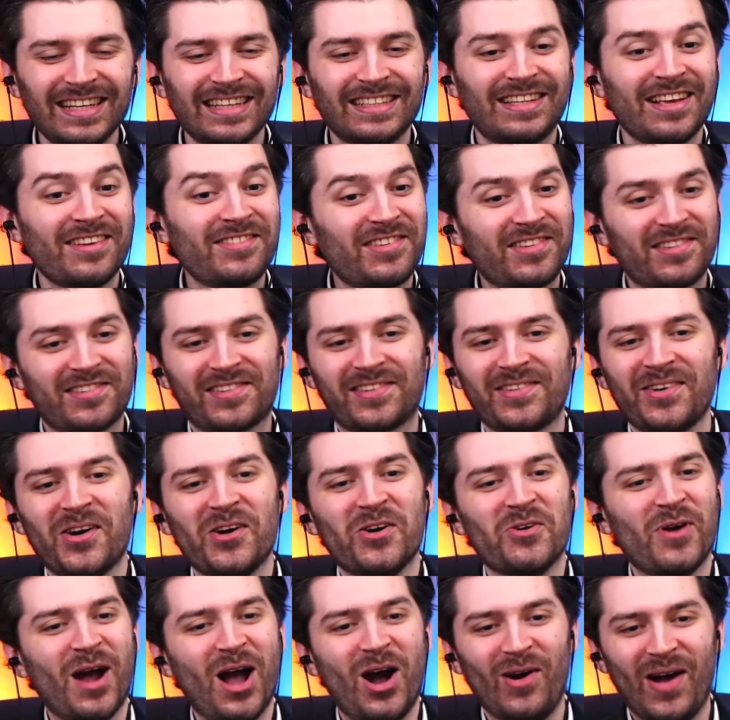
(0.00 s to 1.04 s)
This is so
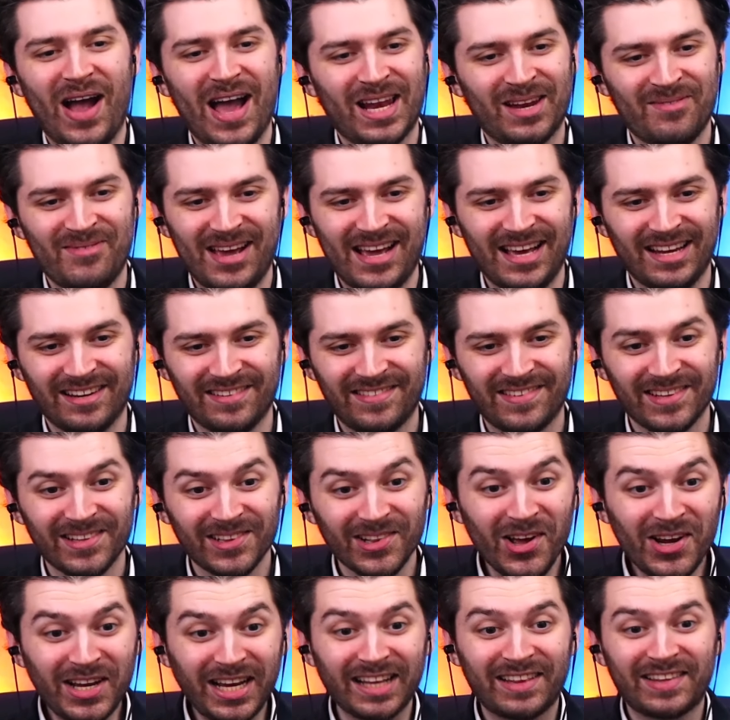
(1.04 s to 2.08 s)
well animated.
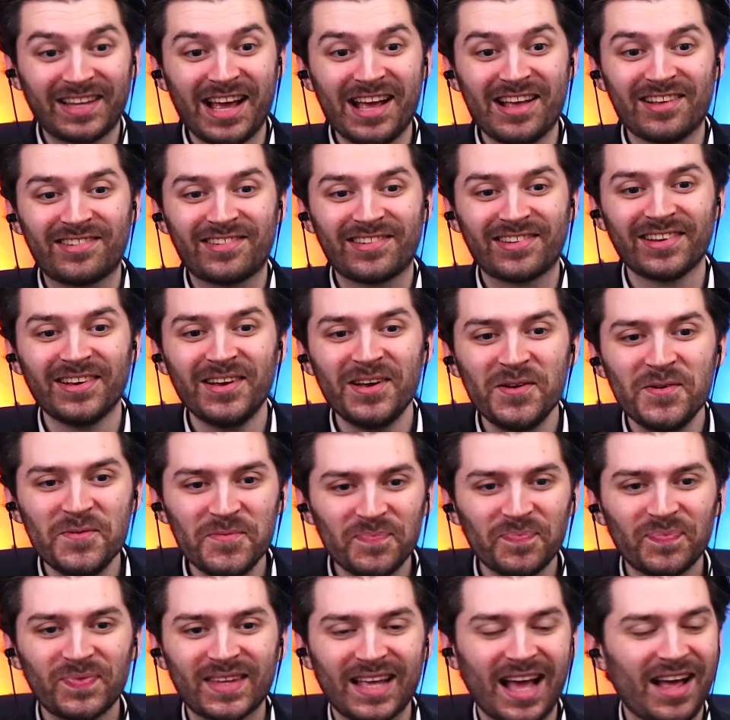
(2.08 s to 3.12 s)
Look at this.
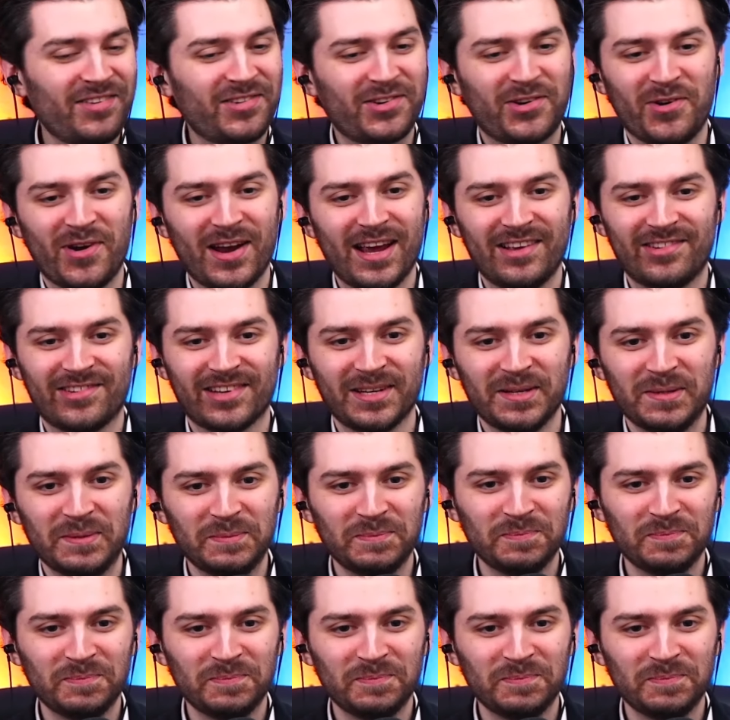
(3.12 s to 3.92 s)
That's crazy.